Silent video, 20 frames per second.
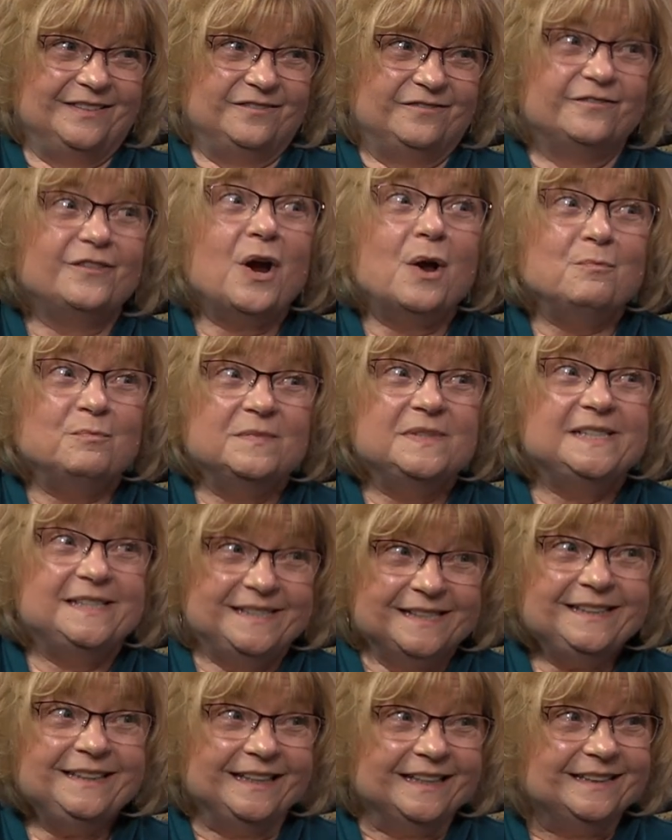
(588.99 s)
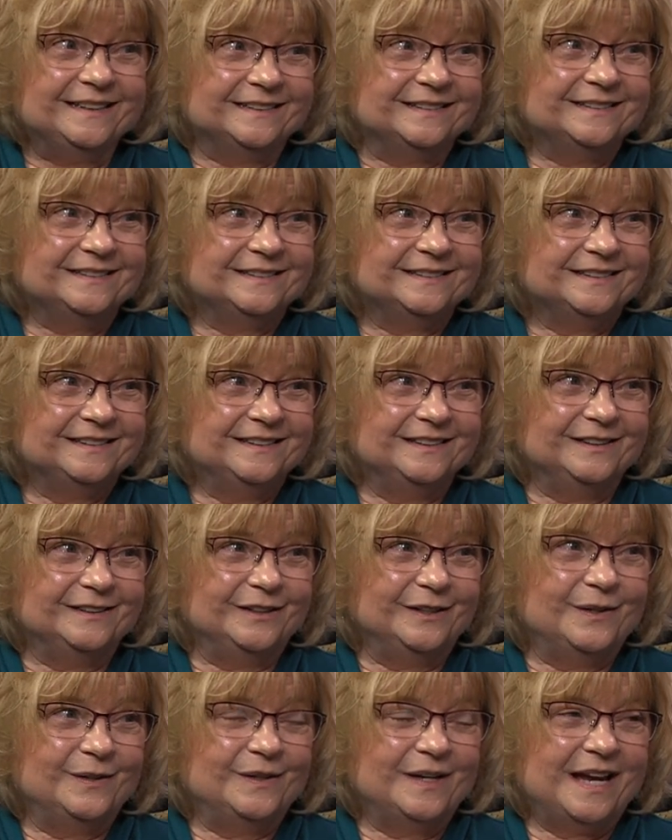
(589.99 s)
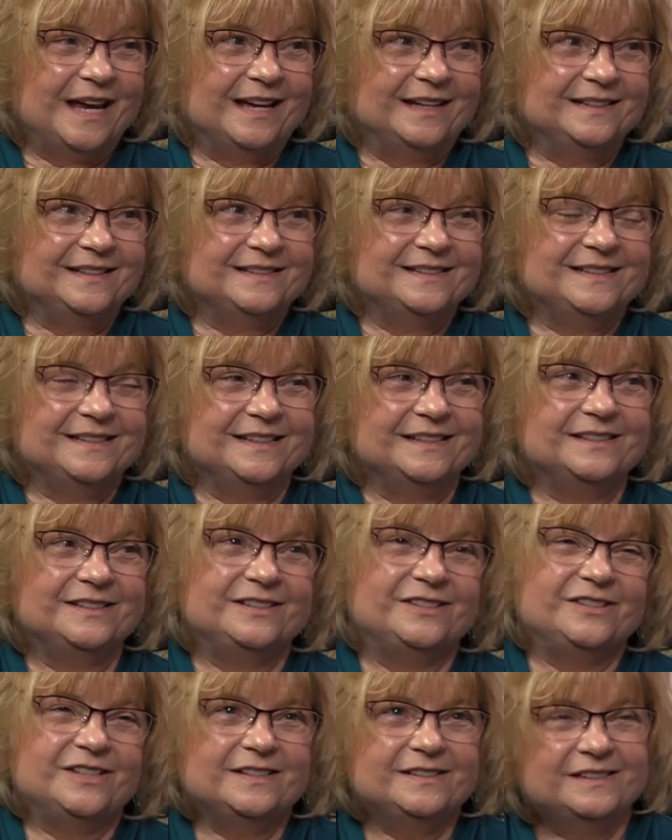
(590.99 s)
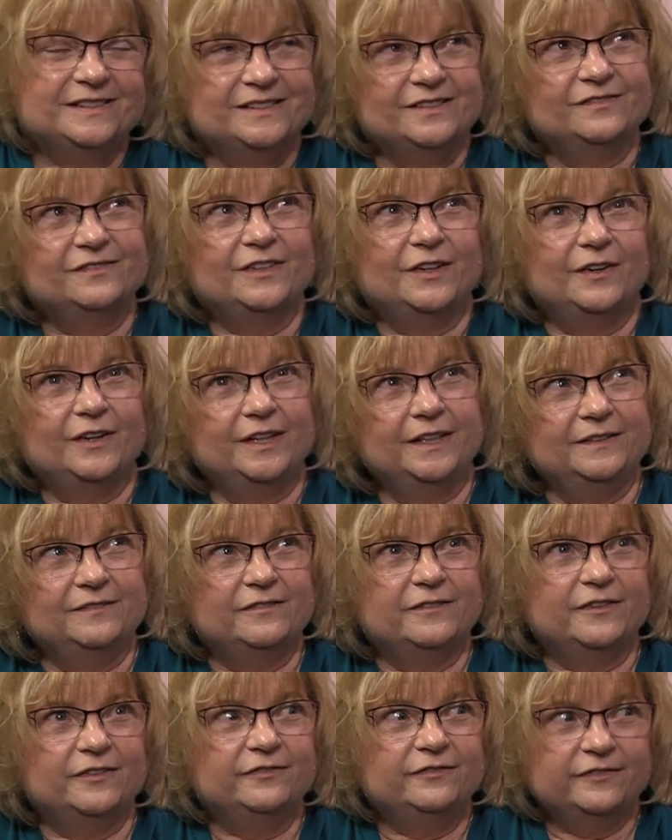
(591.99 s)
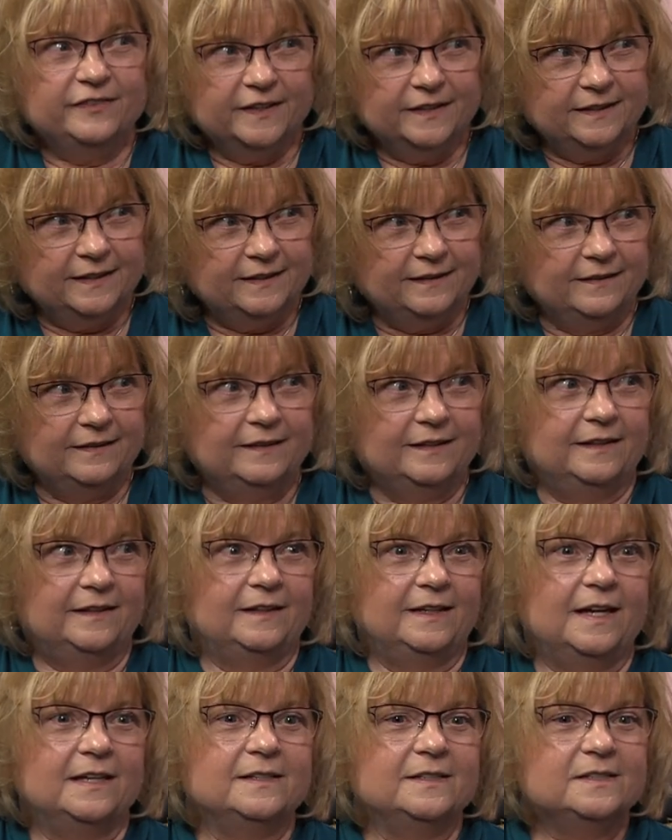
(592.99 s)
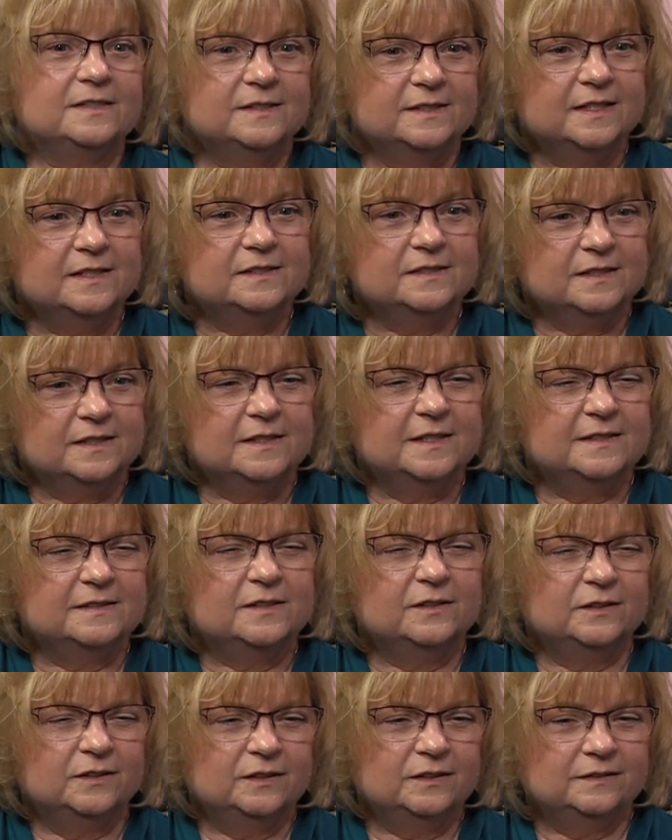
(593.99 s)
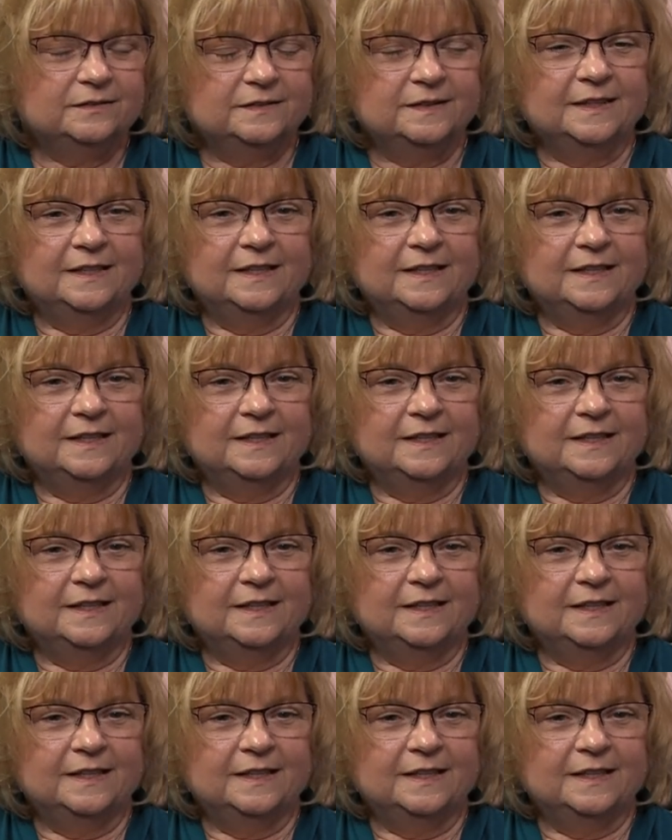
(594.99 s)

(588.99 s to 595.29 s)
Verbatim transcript: from singing, you know, and it's just a very fulfilling thing, and it's a good